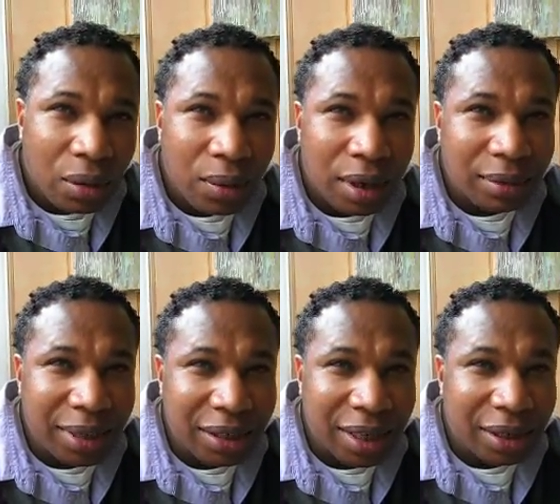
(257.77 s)
Well, it
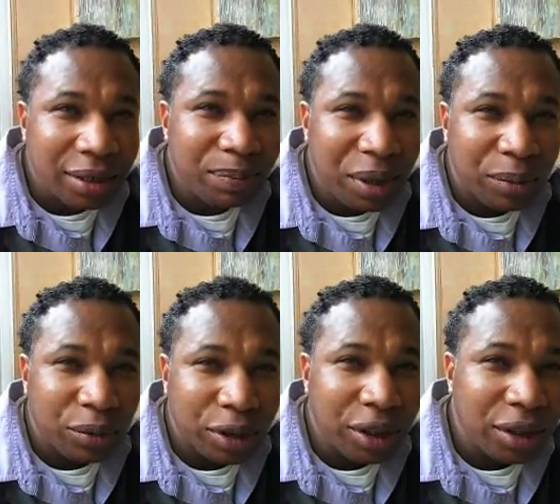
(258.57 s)
means that the people
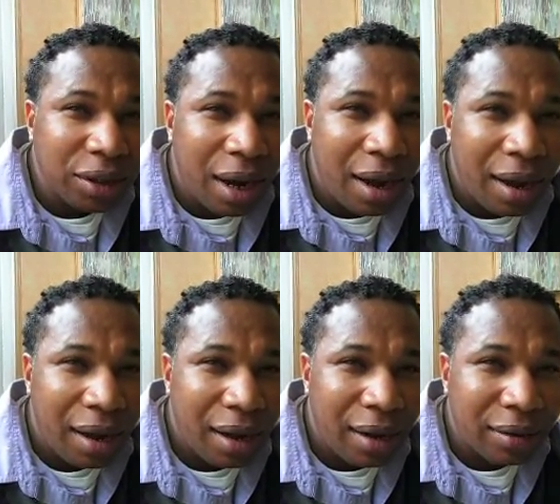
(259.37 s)
really
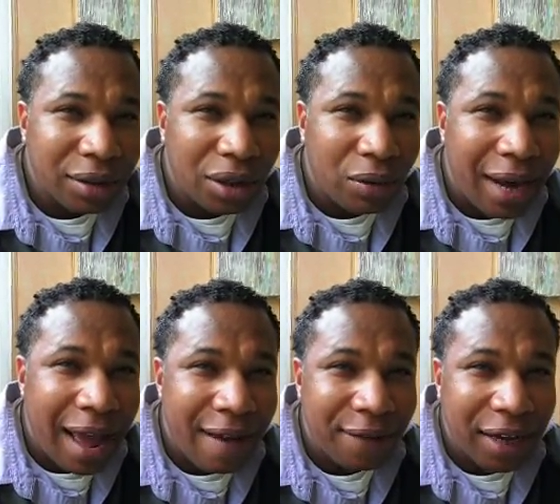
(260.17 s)
uh, don't
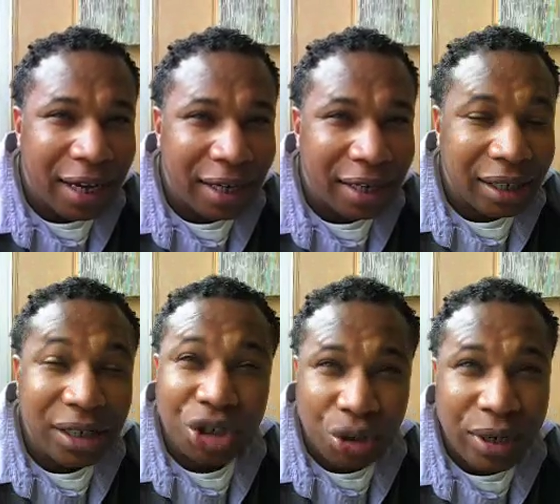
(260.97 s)
have a
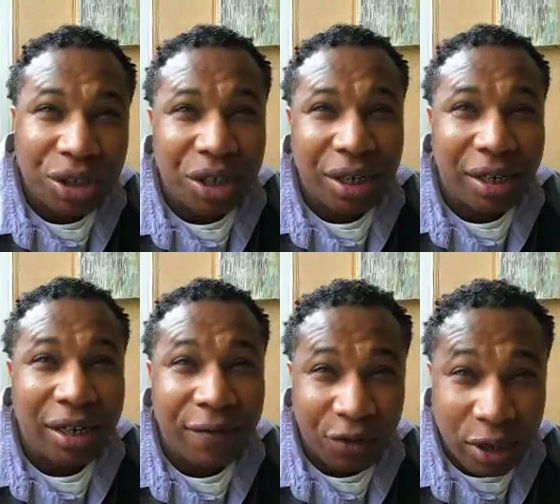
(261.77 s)
clear choice and a
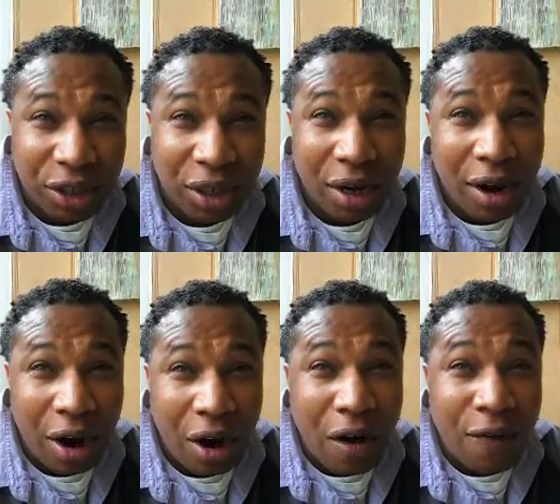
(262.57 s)
clear voice
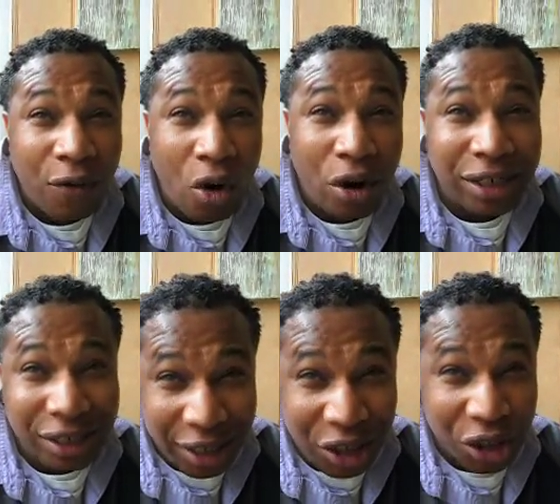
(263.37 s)
of
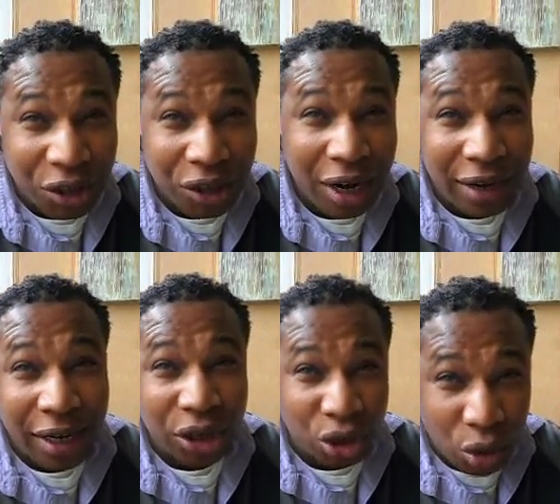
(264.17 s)
organizations that
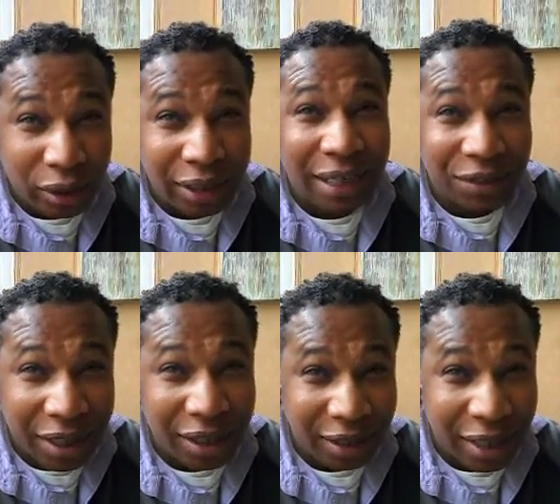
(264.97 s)
historically have
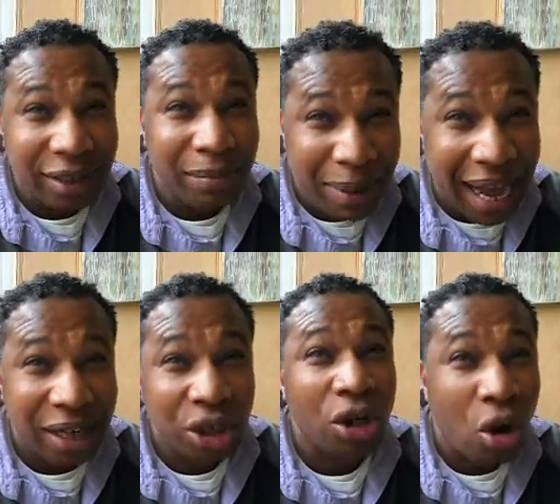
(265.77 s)
said that they're the
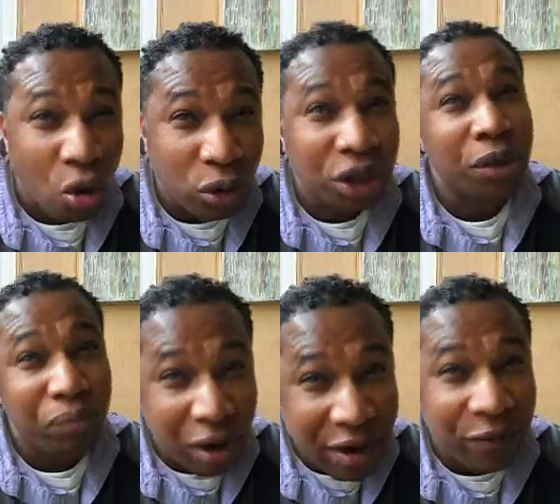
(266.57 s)
baddest, the oldest, the
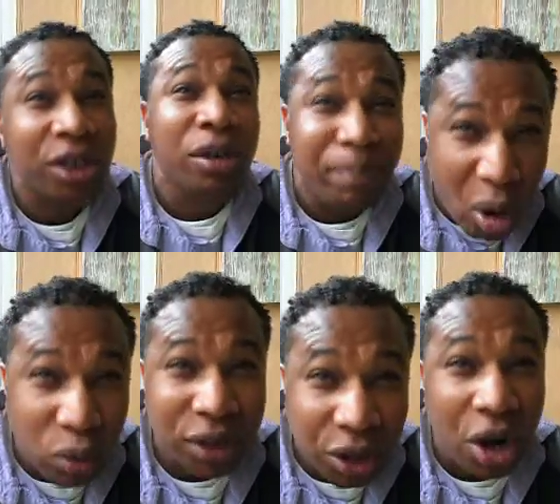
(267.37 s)
bravest, the
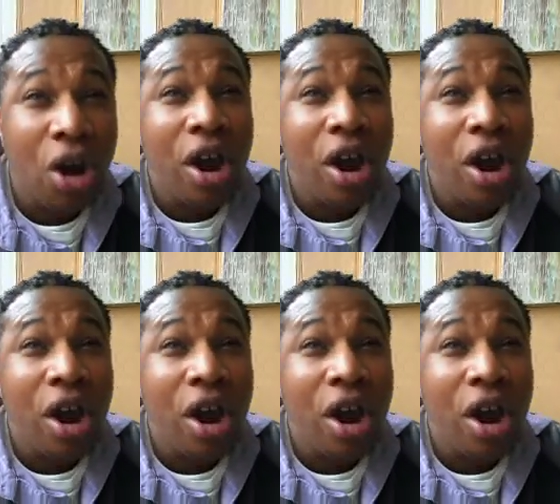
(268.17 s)
boldest,